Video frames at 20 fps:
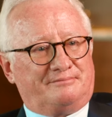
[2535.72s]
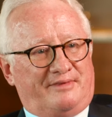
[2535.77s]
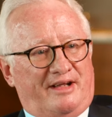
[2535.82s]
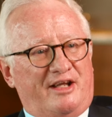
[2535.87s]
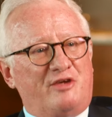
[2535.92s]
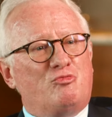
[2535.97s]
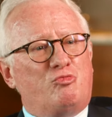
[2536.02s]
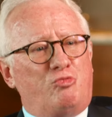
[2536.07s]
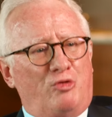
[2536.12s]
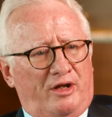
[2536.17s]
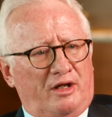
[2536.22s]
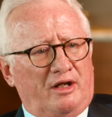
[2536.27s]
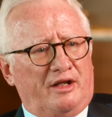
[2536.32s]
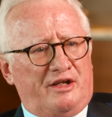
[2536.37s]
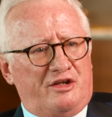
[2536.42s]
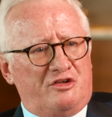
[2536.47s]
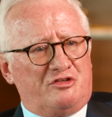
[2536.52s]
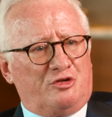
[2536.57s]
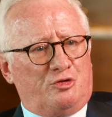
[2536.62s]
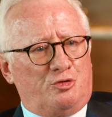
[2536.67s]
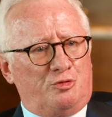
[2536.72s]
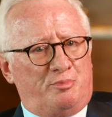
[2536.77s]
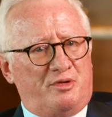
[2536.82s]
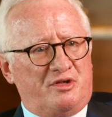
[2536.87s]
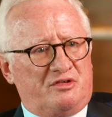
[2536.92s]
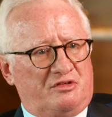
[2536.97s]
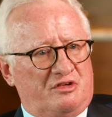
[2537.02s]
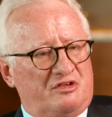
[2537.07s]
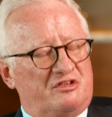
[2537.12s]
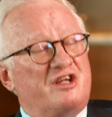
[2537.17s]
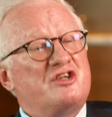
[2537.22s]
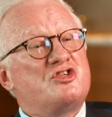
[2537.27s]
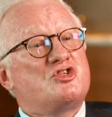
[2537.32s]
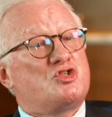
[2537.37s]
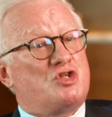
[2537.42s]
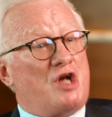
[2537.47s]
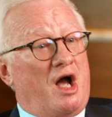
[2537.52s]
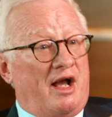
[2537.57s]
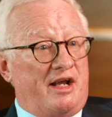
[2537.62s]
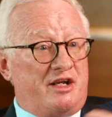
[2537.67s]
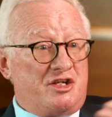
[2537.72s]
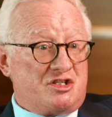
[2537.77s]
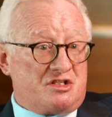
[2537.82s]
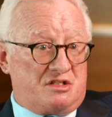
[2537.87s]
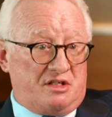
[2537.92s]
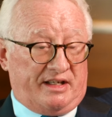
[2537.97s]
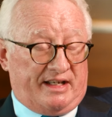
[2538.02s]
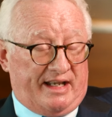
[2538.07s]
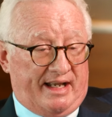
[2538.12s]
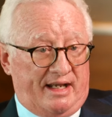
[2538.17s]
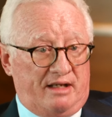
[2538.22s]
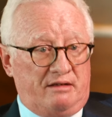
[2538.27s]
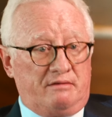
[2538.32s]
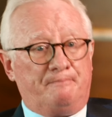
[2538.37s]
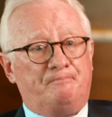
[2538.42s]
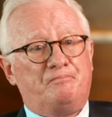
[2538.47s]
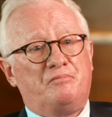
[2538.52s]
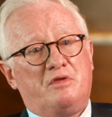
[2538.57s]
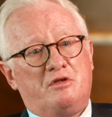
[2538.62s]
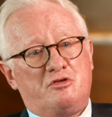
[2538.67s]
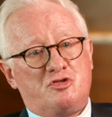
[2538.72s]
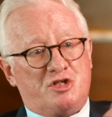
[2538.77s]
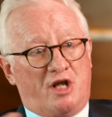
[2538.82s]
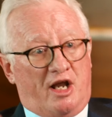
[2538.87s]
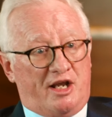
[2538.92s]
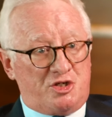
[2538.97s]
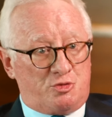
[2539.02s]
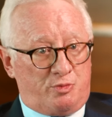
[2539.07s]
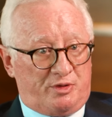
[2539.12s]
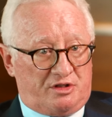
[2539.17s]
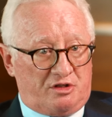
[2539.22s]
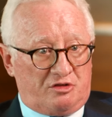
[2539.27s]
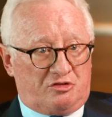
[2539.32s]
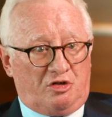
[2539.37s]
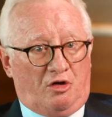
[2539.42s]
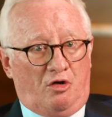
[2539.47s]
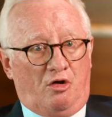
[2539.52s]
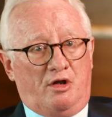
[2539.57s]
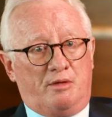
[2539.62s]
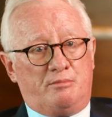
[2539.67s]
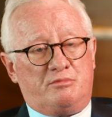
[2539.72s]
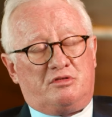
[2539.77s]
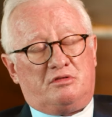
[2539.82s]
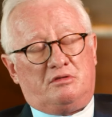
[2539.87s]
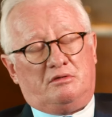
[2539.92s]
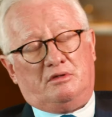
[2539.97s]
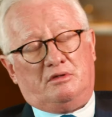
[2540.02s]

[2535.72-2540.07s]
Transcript: It really is a good business. It's changed, again, changed with the times.